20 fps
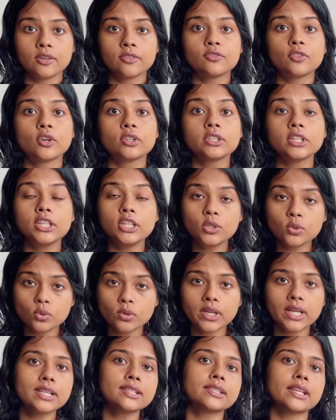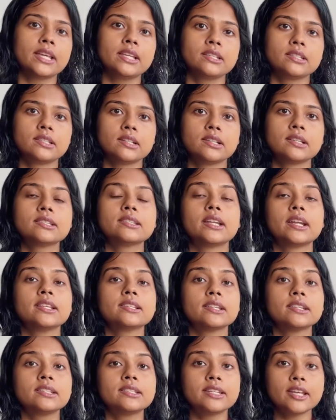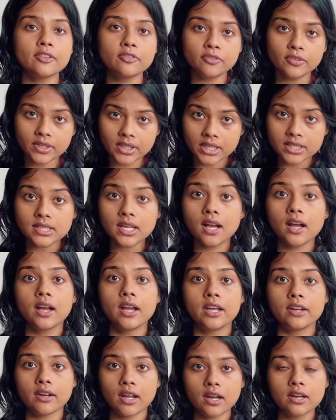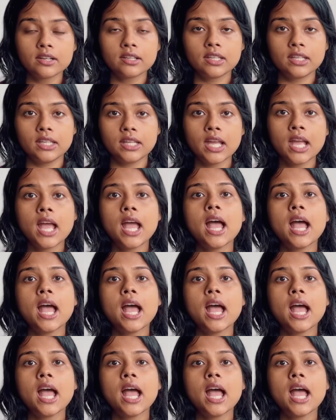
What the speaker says: for the UK centres, there is a definite hierarchy